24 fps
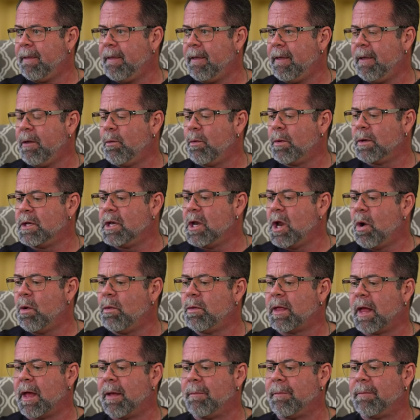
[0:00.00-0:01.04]
you would know
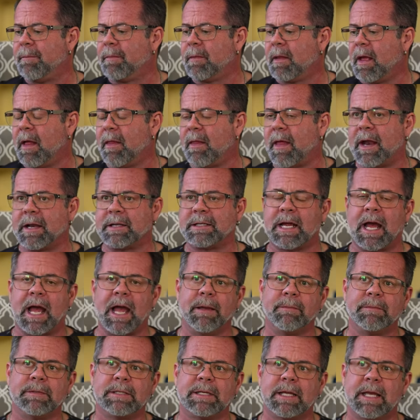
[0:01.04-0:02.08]
them a lot of
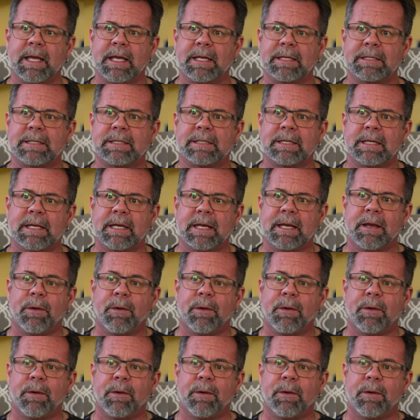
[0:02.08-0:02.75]
times as